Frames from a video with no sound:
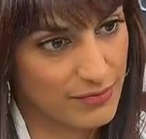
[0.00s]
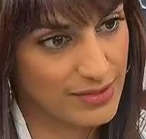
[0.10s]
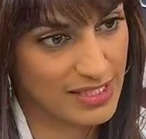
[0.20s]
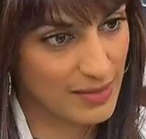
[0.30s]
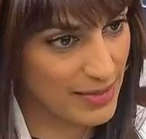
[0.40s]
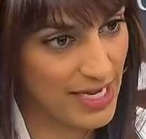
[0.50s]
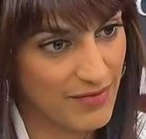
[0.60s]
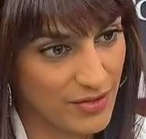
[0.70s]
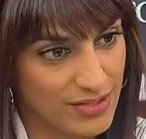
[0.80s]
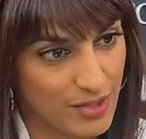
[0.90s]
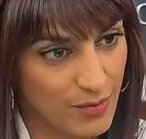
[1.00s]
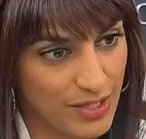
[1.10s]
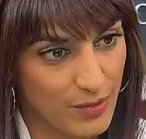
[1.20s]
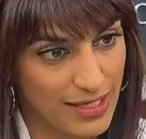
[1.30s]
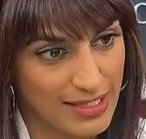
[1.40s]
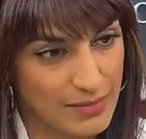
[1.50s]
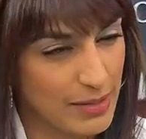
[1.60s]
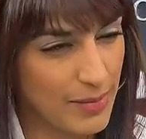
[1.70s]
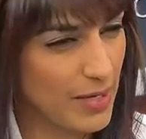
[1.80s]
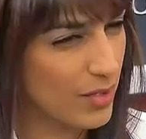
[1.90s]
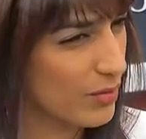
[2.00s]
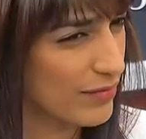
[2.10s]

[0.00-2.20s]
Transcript: risky behaviors that we had witnessed, but I'm not aware